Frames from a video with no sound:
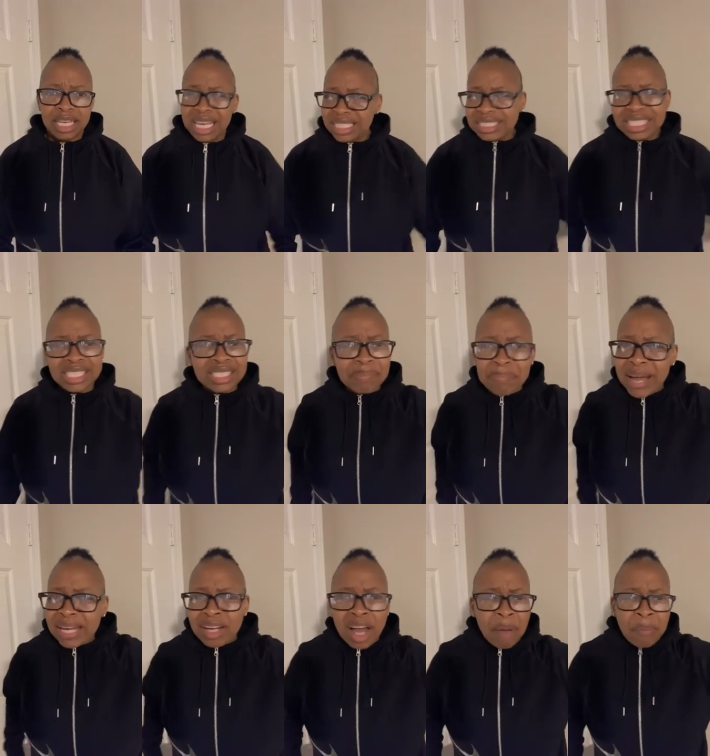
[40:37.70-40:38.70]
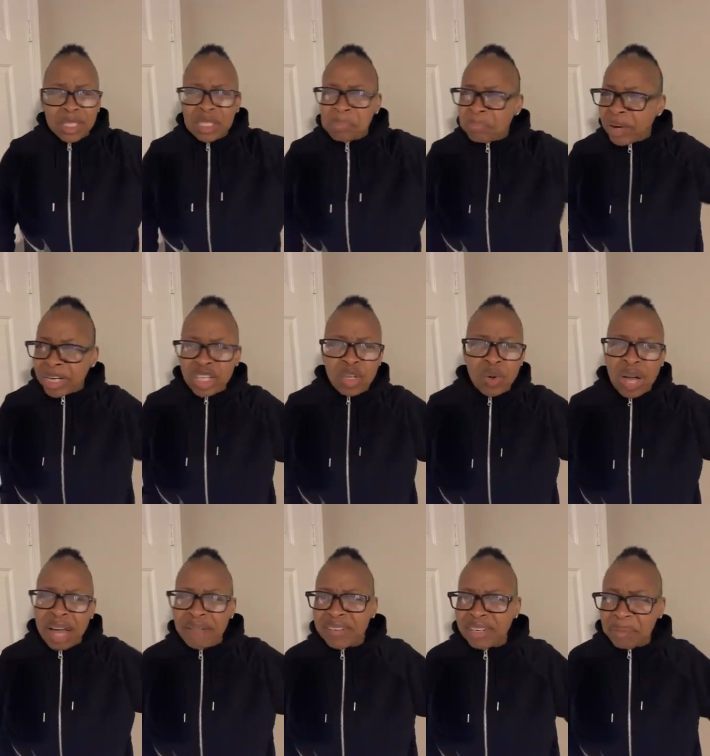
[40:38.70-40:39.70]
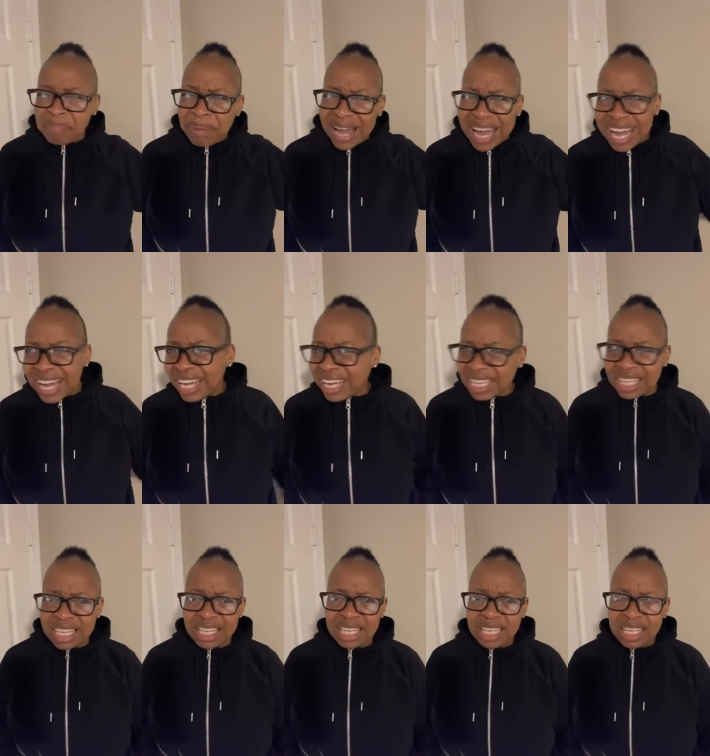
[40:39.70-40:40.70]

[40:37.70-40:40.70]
It doesn't matter how much money you have in the bank.